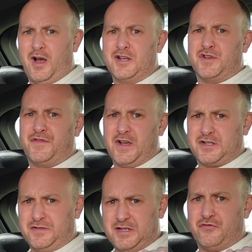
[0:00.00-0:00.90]

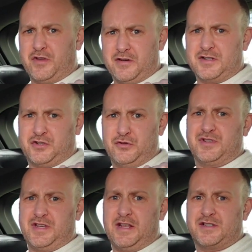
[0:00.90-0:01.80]
Isofix in these rearest 2
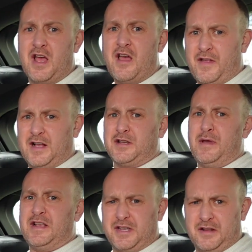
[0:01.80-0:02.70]
seats. That's
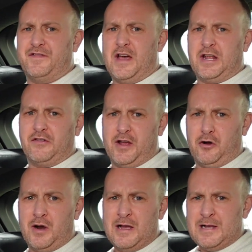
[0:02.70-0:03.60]
amazing and very rare.